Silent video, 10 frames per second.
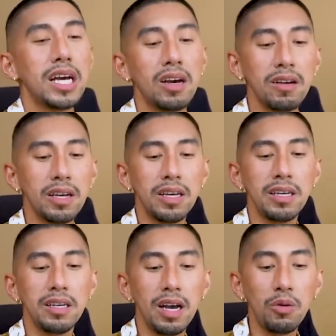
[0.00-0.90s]

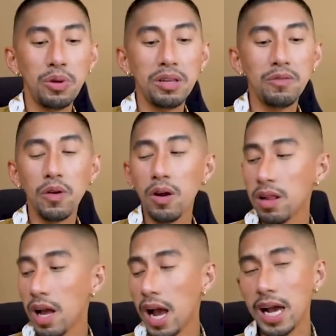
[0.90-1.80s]
okay, a
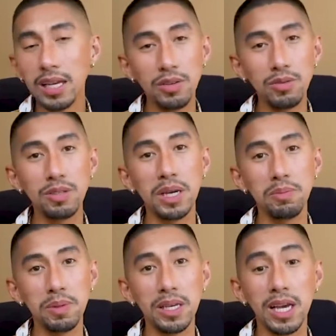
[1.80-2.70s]
windfall, I use
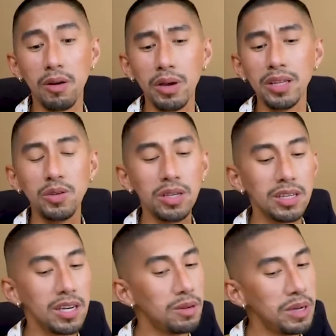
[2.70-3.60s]
my Pixiu. And you
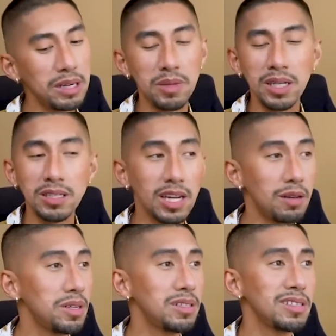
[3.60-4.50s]
can come at me and
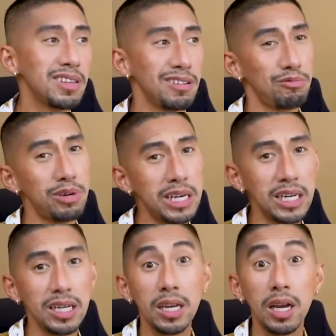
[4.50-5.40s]
tell me, it's like,
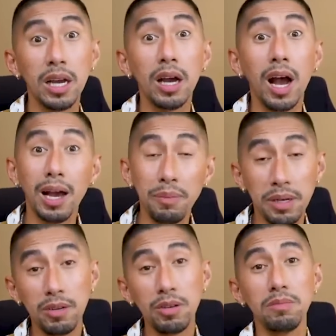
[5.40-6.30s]
really? I
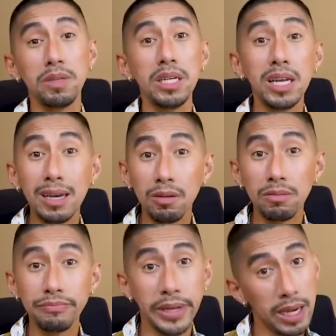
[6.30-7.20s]
mean, look at me
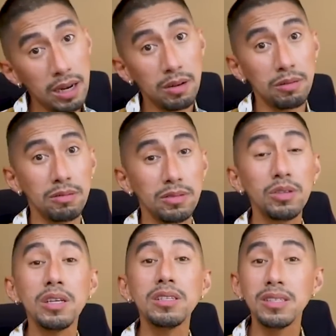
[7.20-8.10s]
now. Hello,
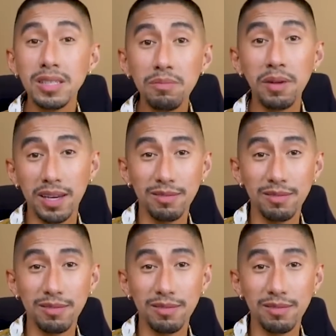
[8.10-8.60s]
you can see my,